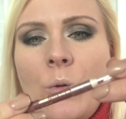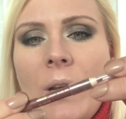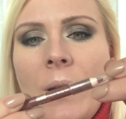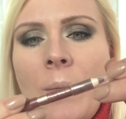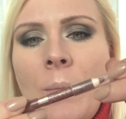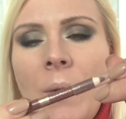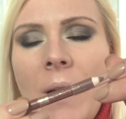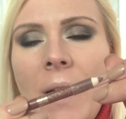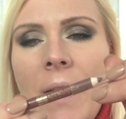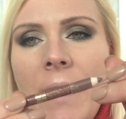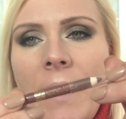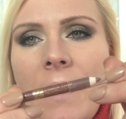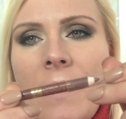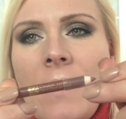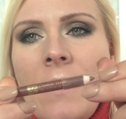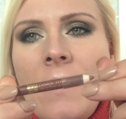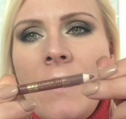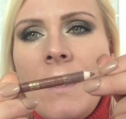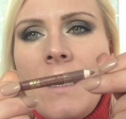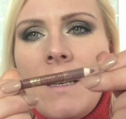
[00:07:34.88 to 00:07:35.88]
nude lip
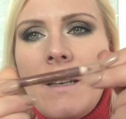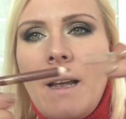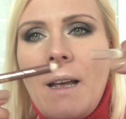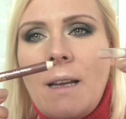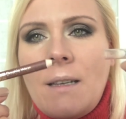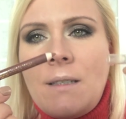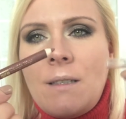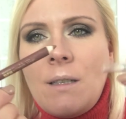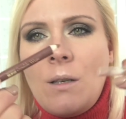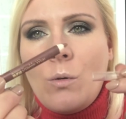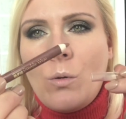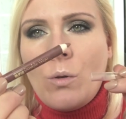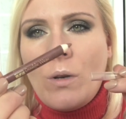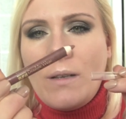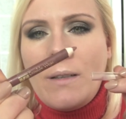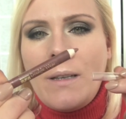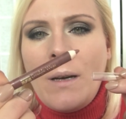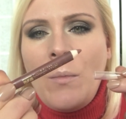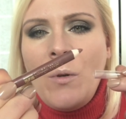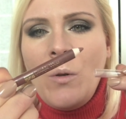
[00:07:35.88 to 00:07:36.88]
liner, the Estee
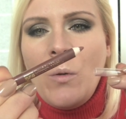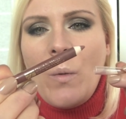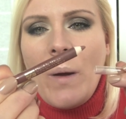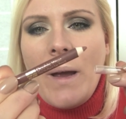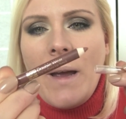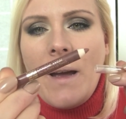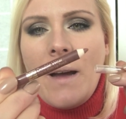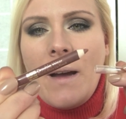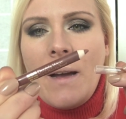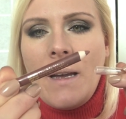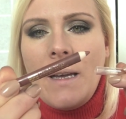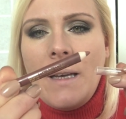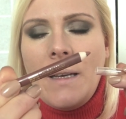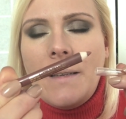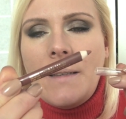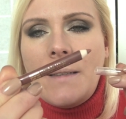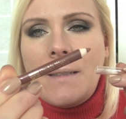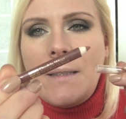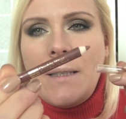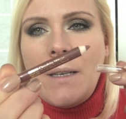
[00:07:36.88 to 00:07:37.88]
Lauder Double Wear
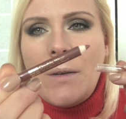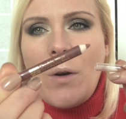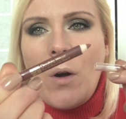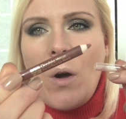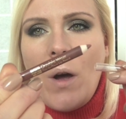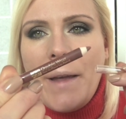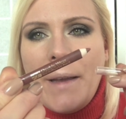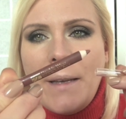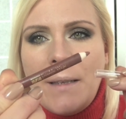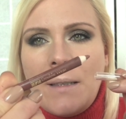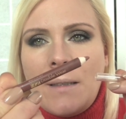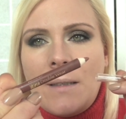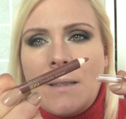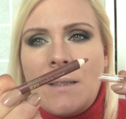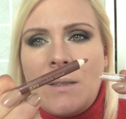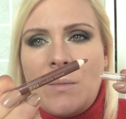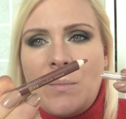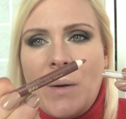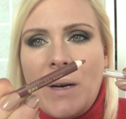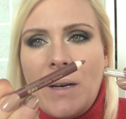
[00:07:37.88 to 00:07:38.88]
in 08
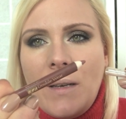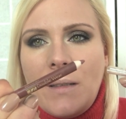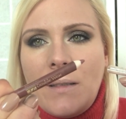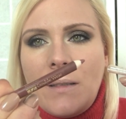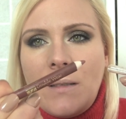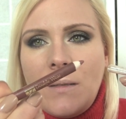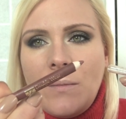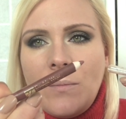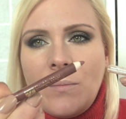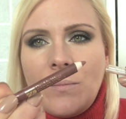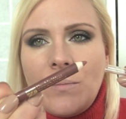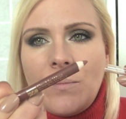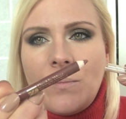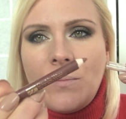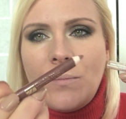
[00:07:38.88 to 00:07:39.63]
Spice.